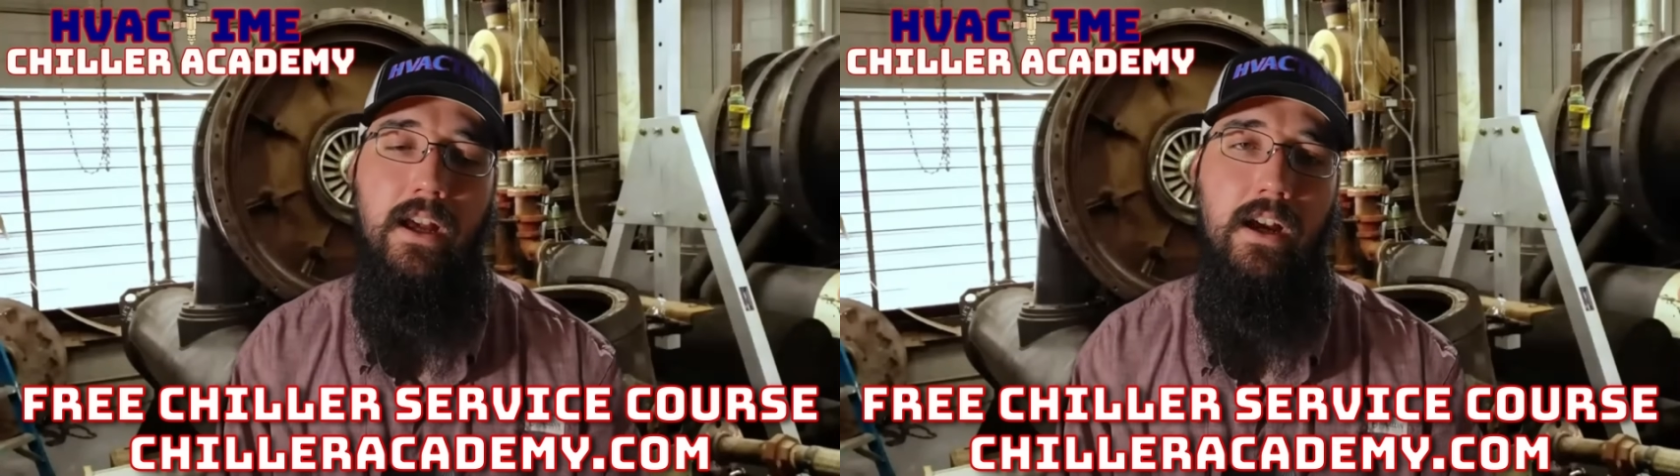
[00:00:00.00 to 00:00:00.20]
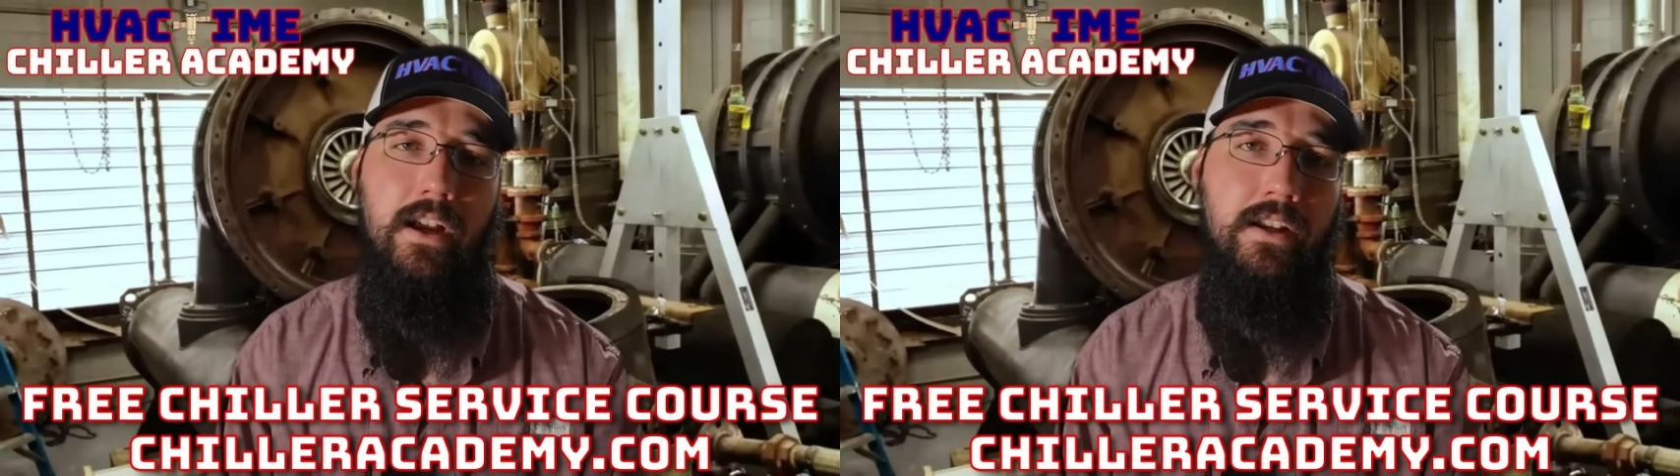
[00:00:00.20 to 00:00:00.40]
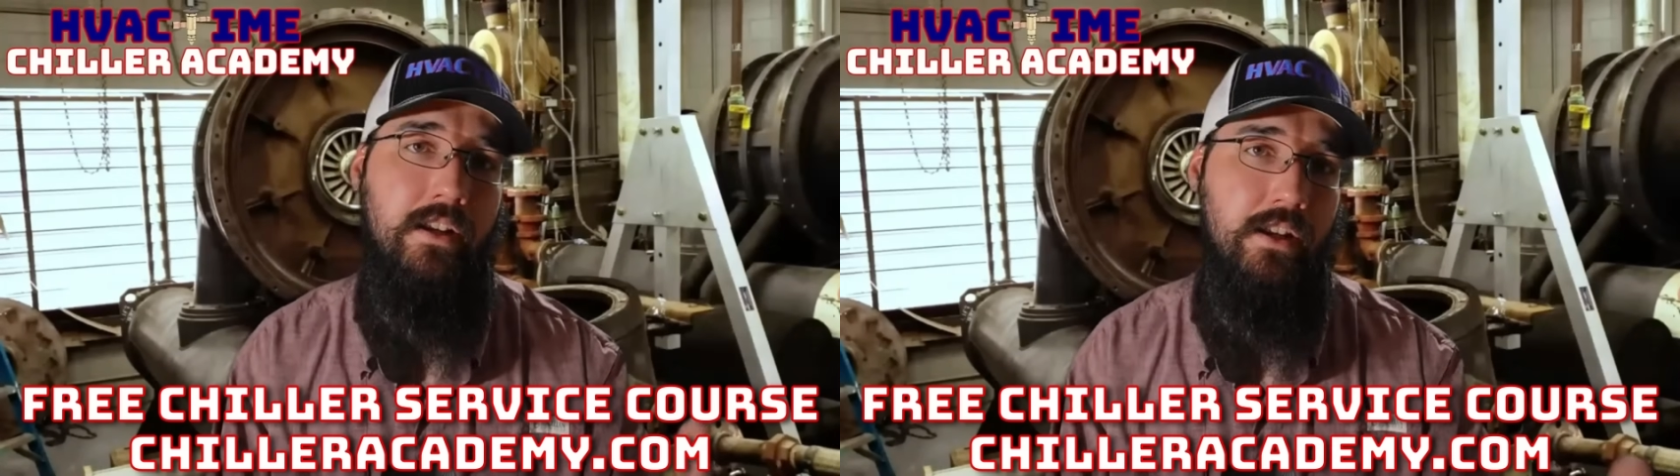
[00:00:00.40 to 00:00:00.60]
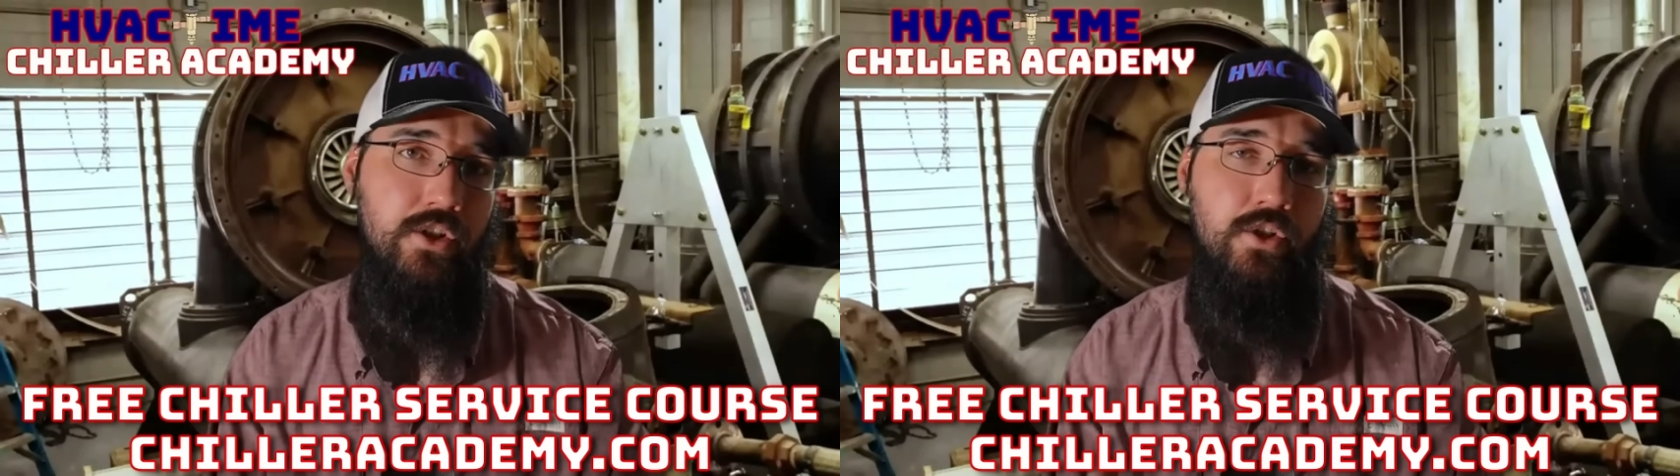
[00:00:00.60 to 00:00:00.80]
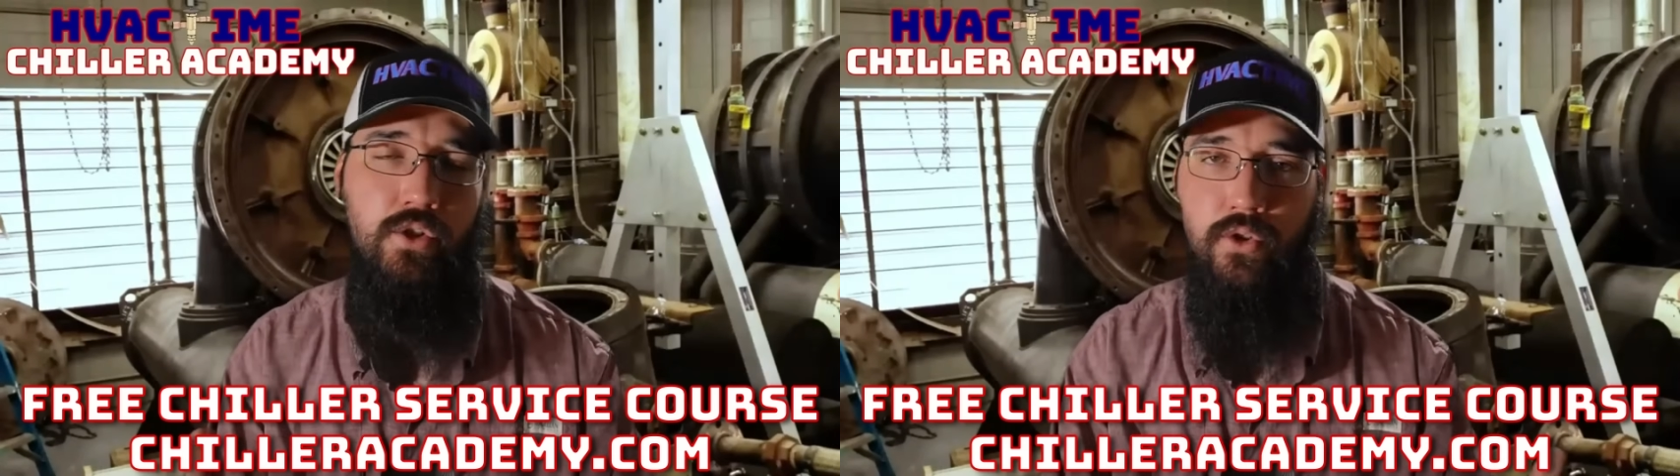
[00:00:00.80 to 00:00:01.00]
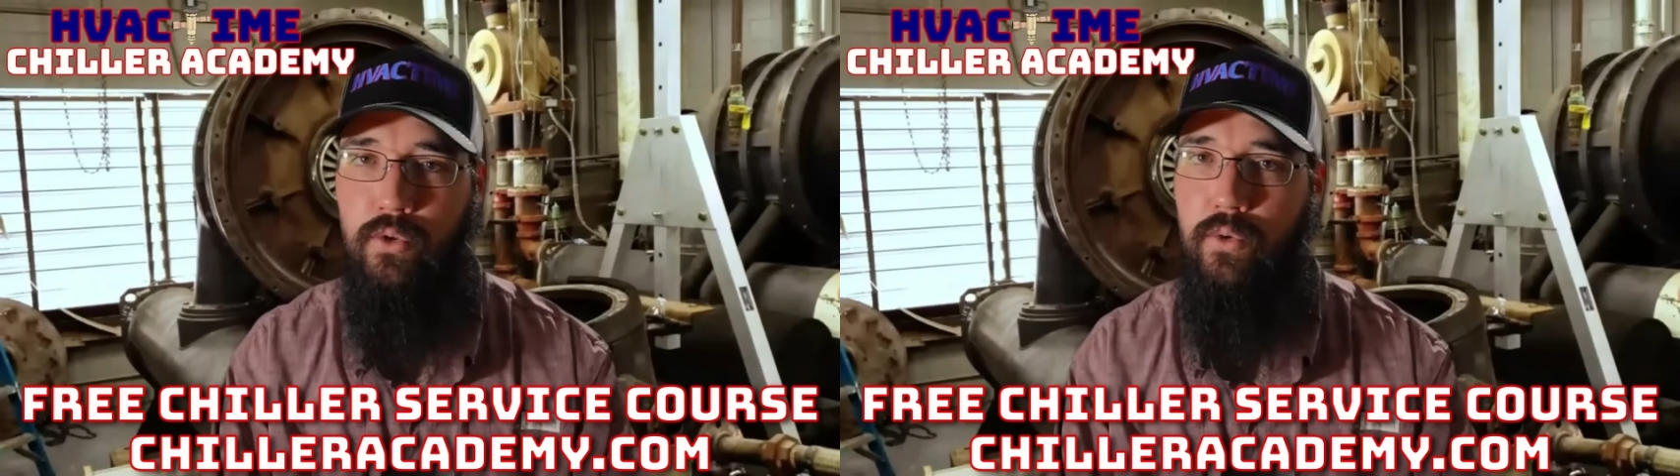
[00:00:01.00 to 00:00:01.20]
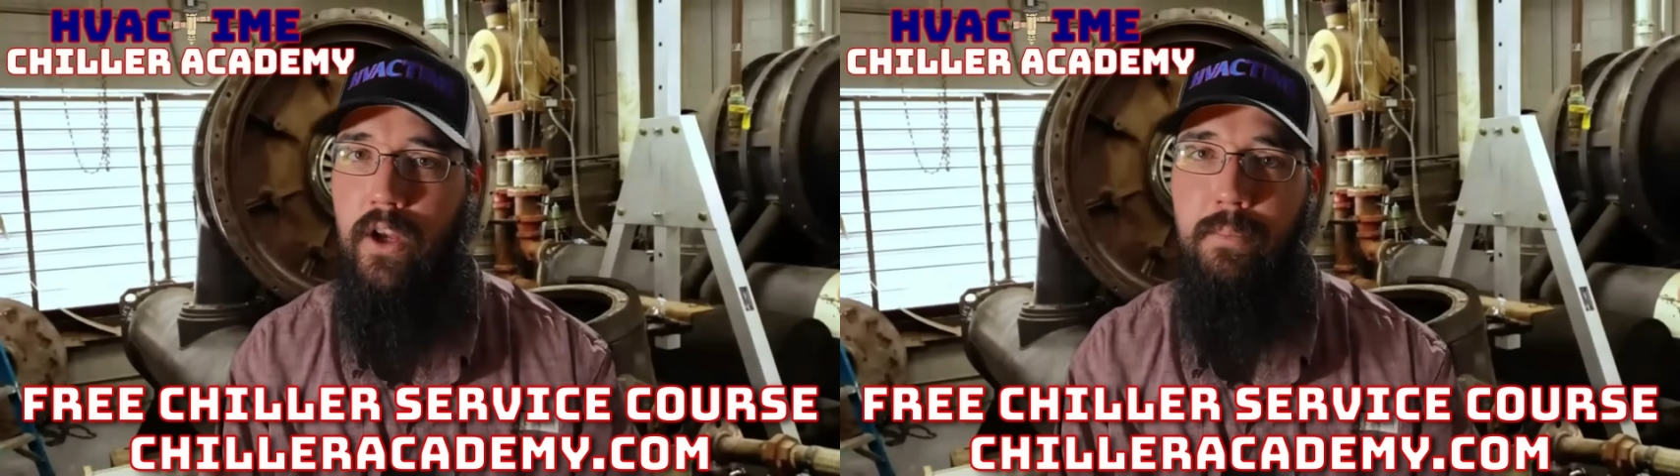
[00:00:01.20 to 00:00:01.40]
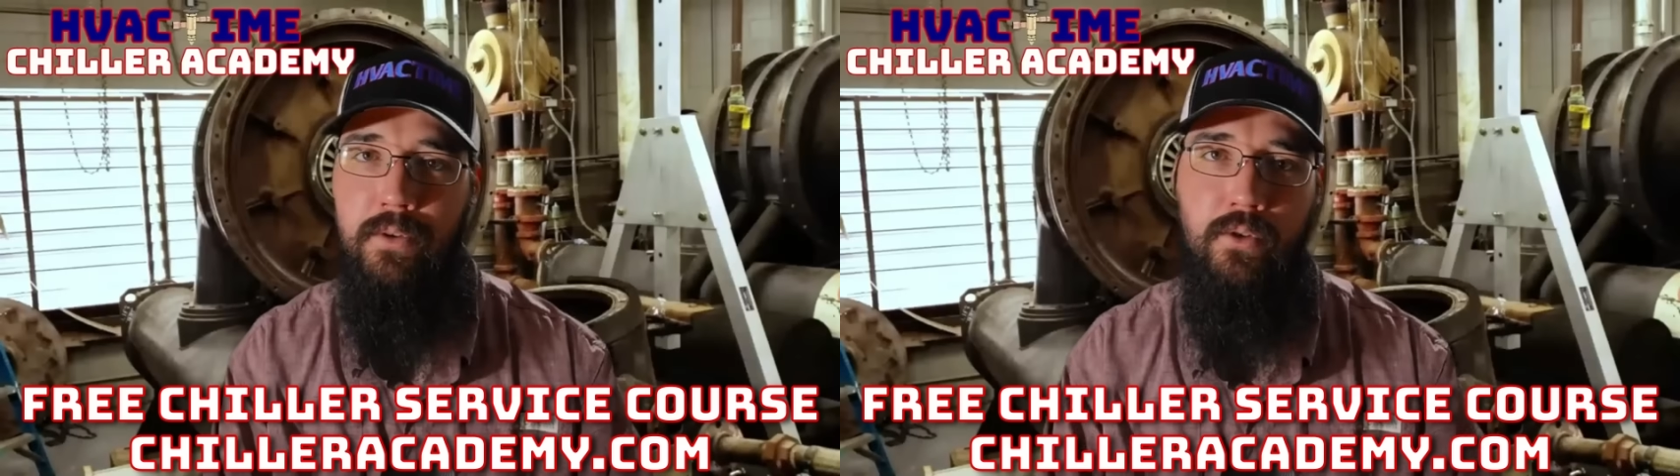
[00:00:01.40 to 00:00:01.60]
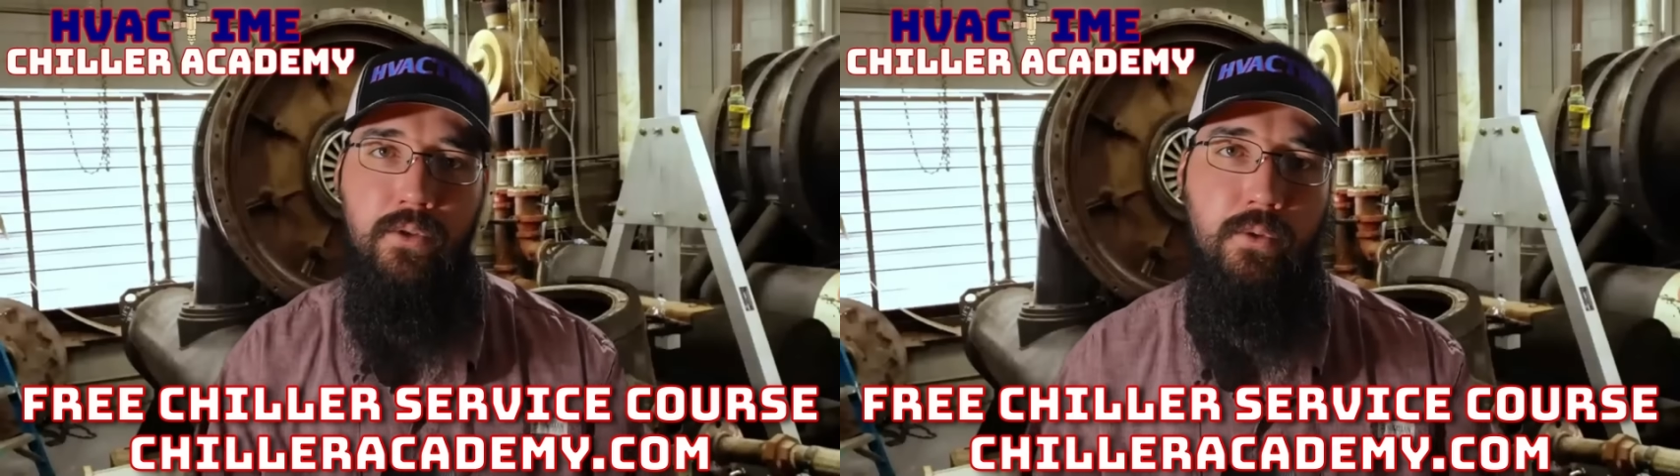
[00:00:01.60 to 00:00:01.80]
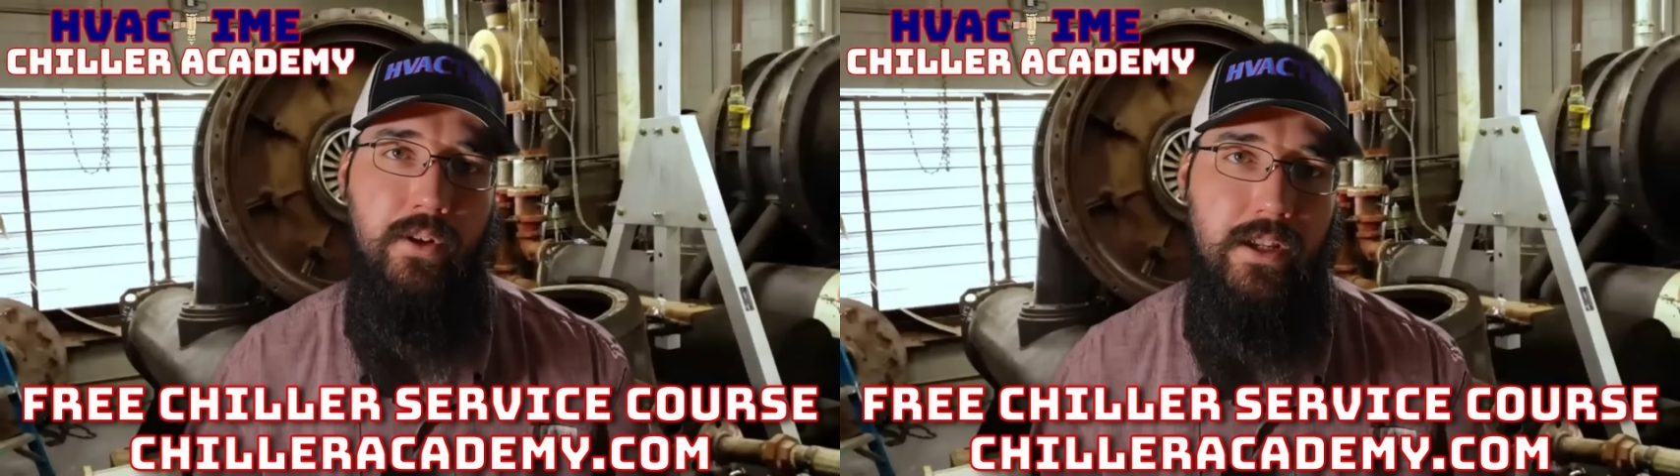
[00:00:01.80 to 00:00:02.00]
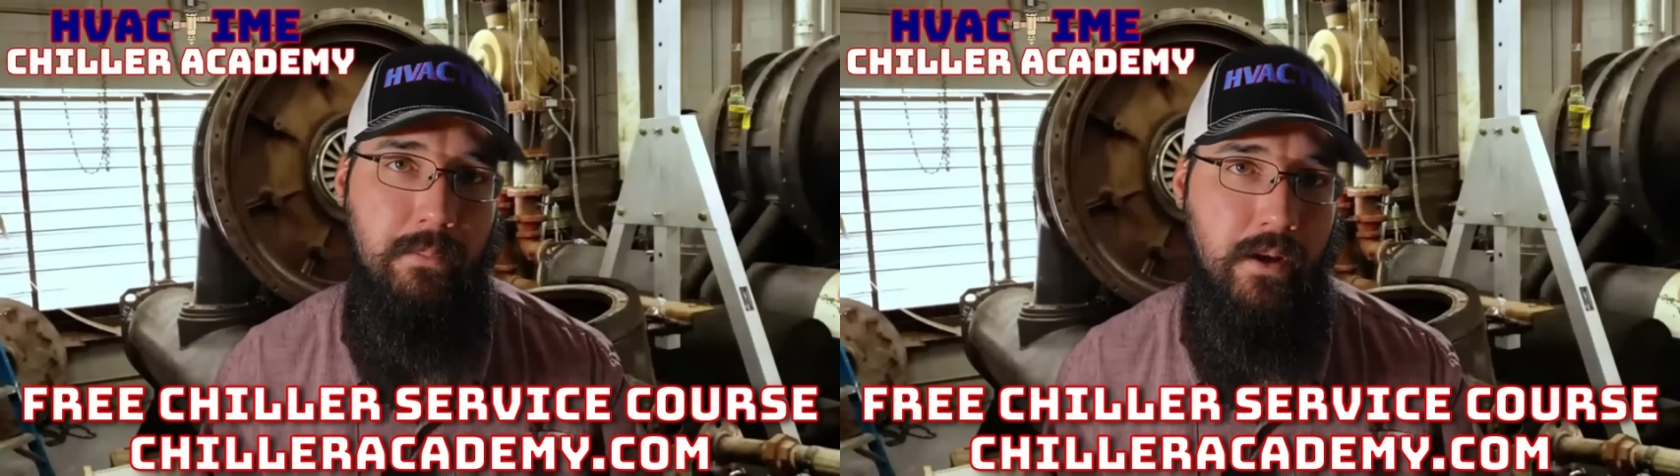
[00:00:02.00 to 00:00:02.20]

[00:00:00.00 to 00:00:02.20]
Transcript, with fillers: uh, in addition to helping you through